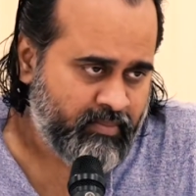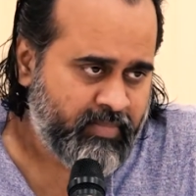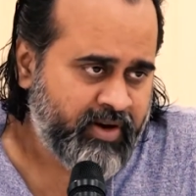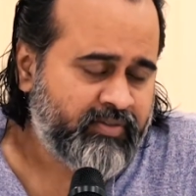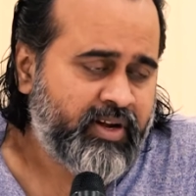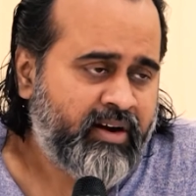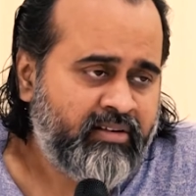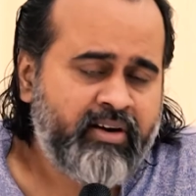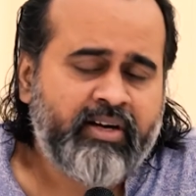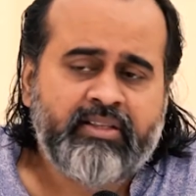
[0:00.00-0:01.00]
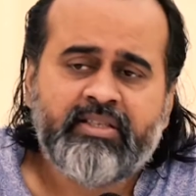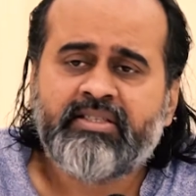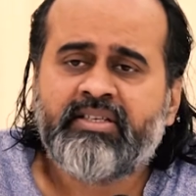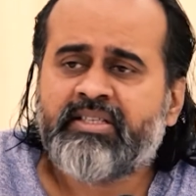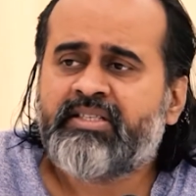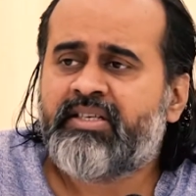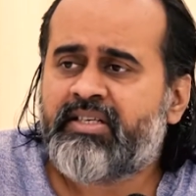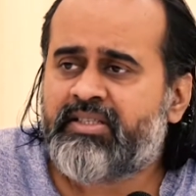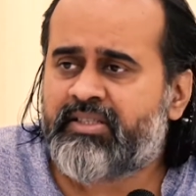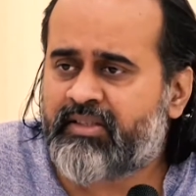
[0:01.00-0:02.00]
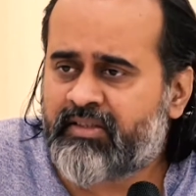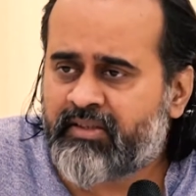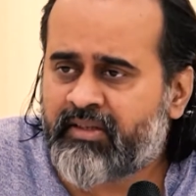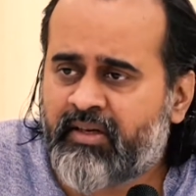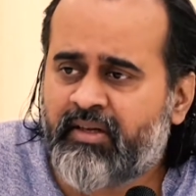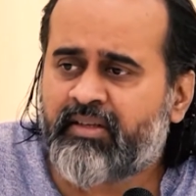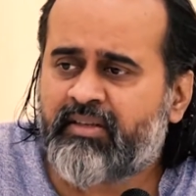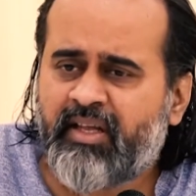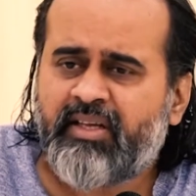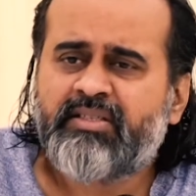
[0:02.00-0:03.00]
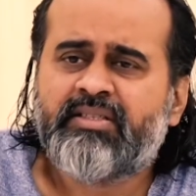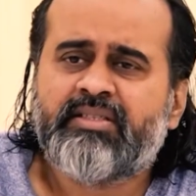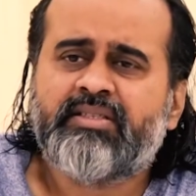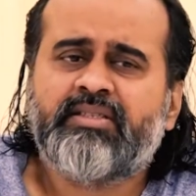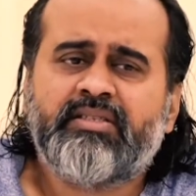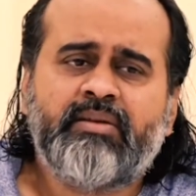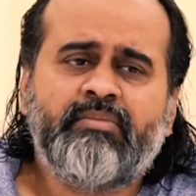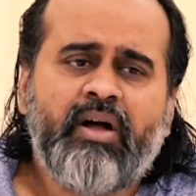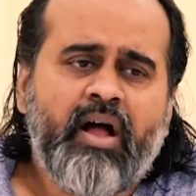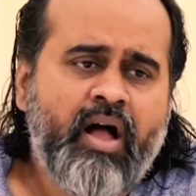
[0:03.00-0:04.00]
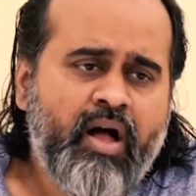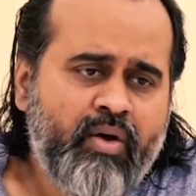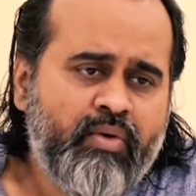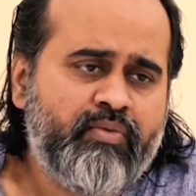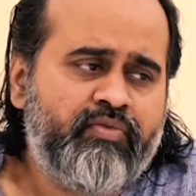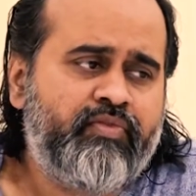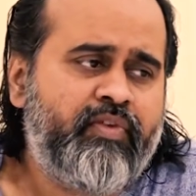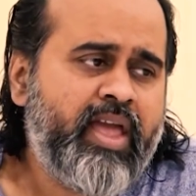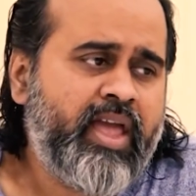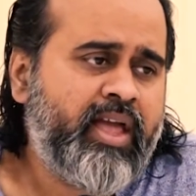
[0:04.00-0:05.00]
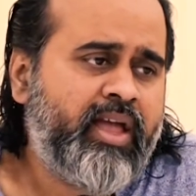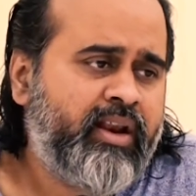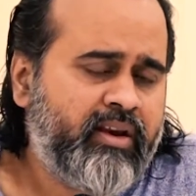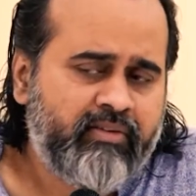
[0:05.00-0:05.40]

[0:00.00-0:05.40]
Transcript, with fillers: but if the hundredth is the destination, things somehow fail in